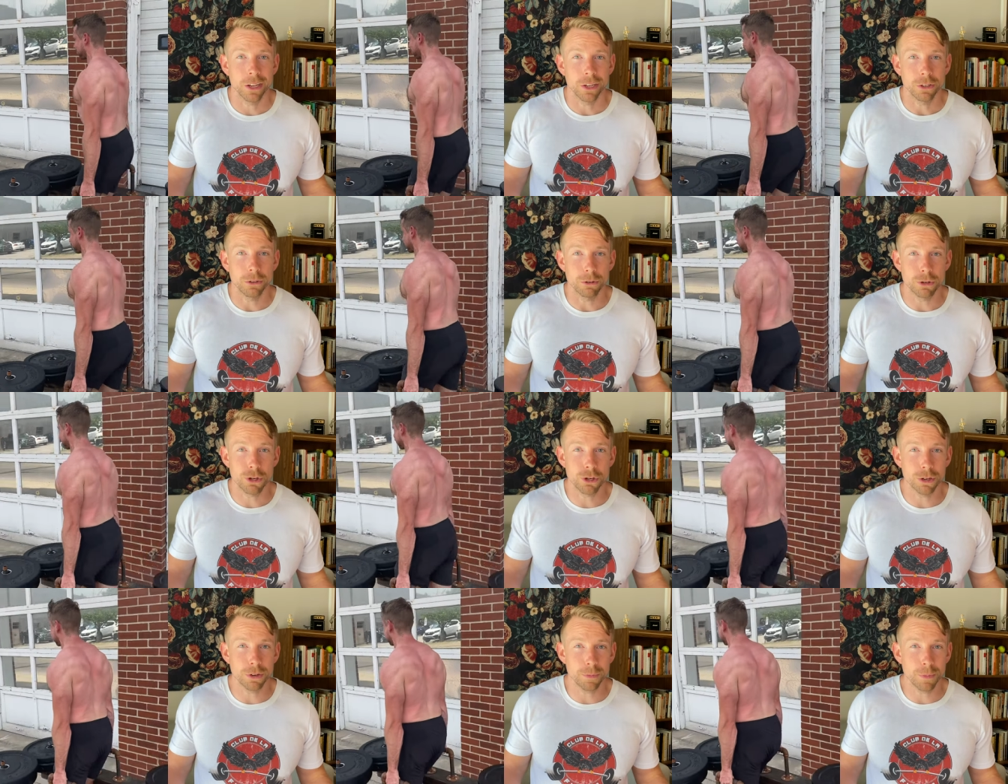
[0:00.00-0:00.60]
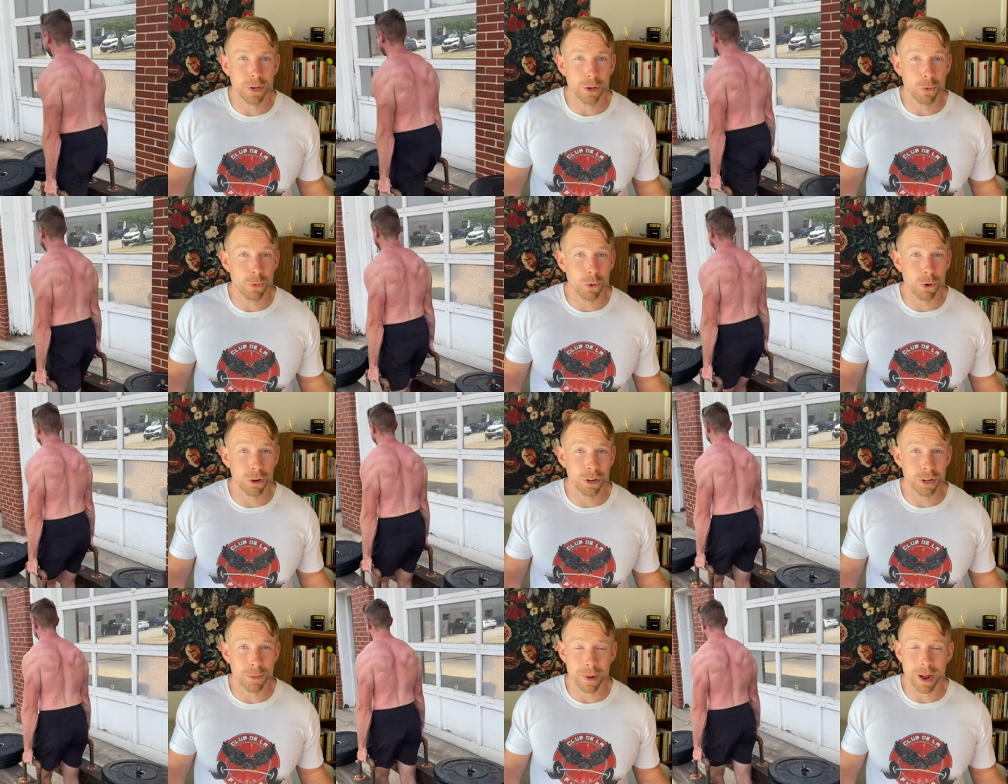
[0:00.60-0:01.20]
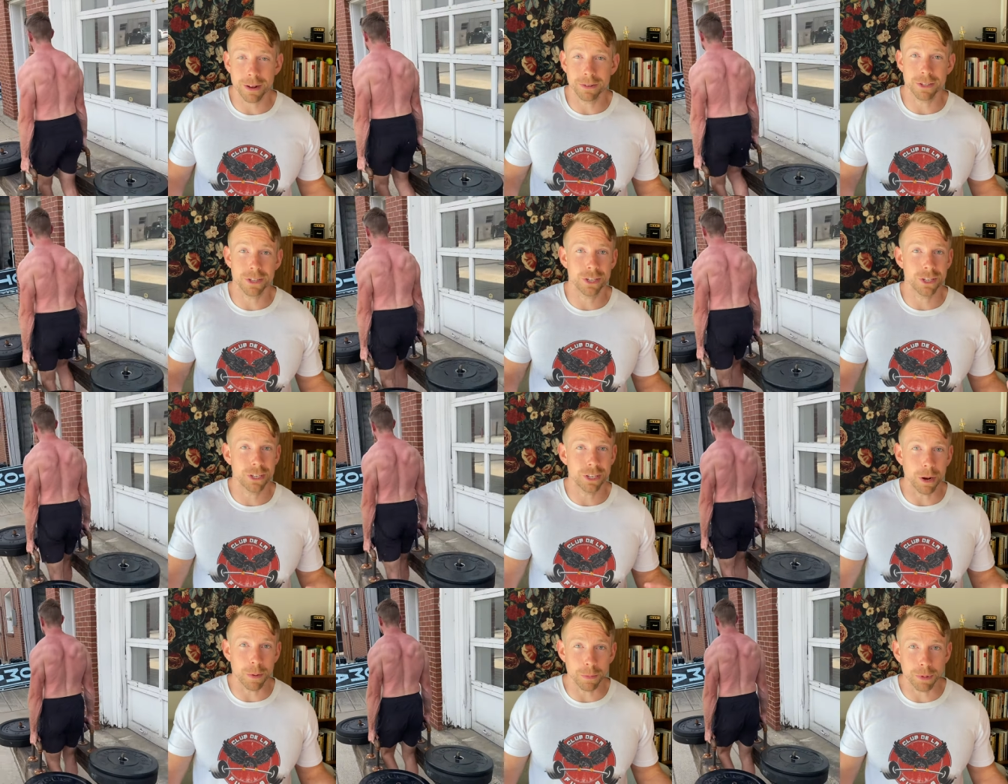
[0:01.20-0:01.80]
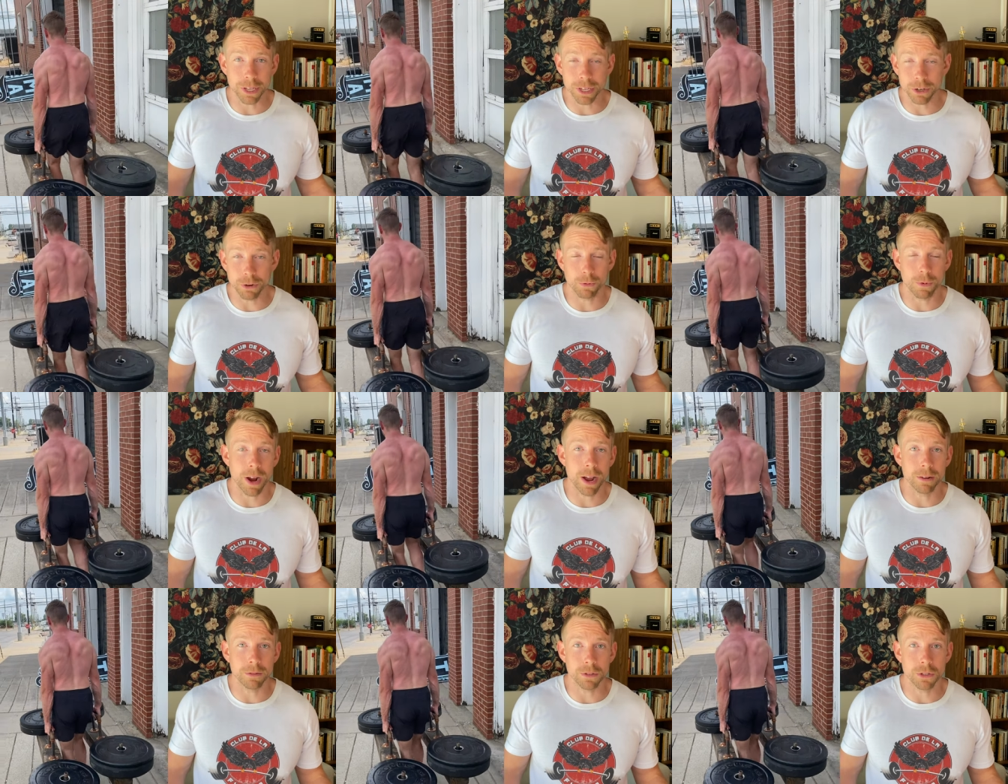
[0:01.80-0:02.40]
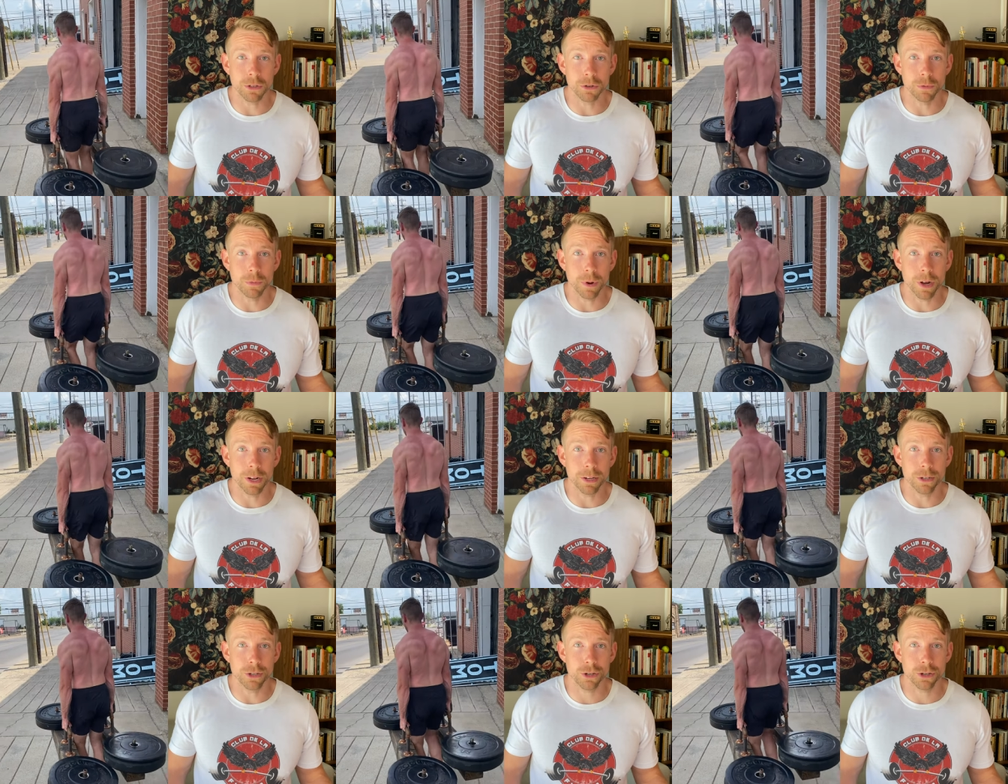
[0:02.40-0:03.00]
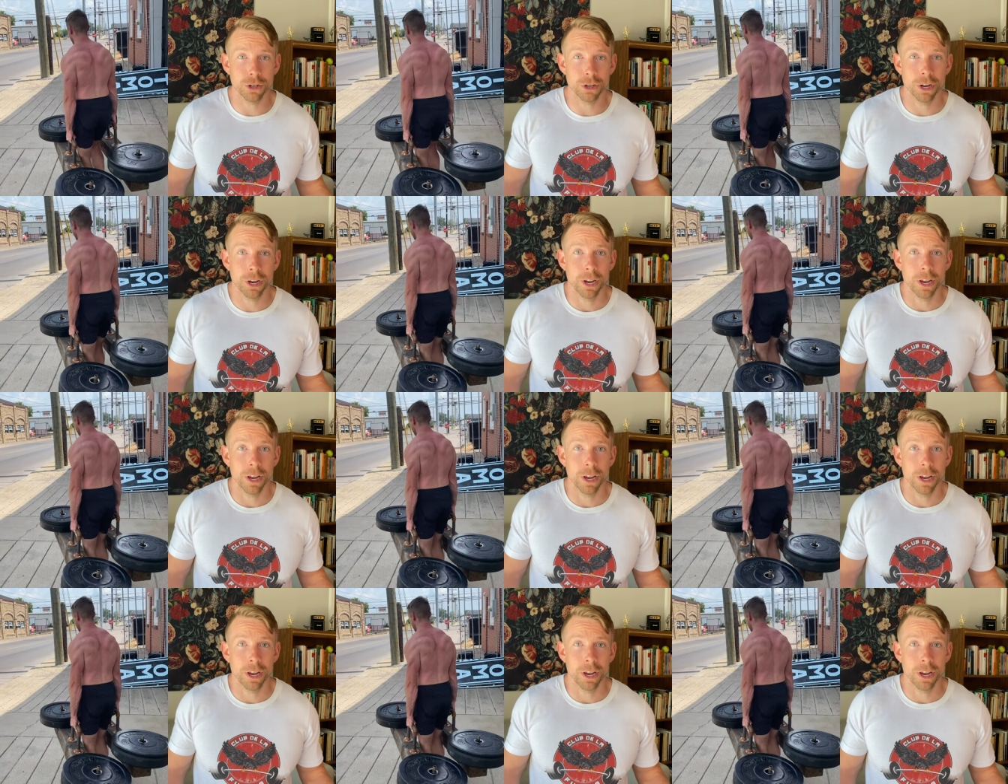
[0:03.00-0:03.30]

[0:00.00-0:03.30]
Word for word: You shouldn't be worried about stumbling around too much,